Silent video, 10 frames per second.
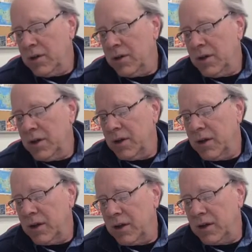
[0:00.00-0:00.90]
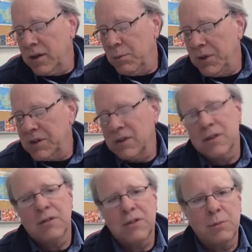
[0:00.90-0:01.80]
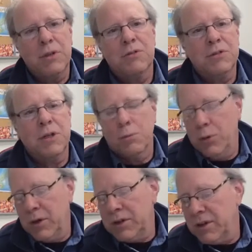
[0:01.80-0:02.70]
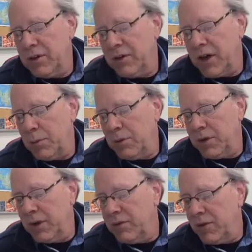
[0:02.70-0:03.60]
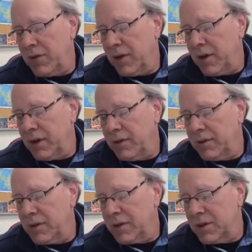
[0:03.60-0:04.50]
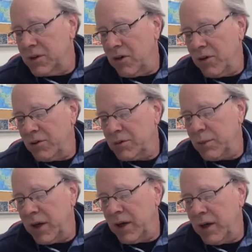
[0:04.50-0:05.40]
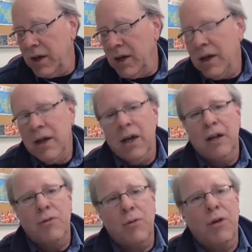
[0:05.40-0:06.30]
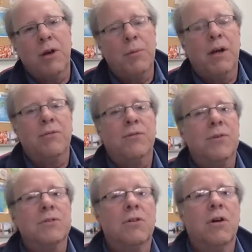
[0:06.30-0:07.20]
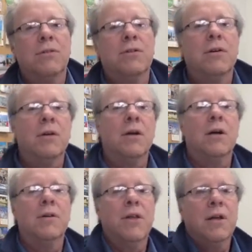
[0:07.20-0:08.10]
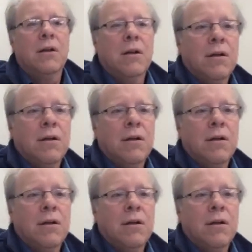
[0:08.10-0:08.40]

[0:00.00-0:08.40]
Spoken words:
to business. And there's some interesting points here that I believe that these authors made. And if you think about it, first off, that